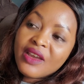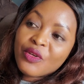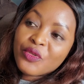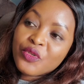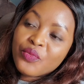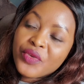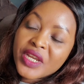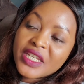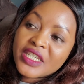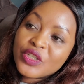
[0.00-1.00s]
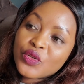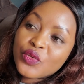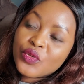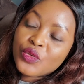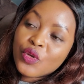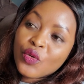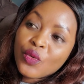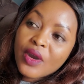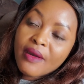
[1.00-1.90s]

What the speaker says: or you bring it into your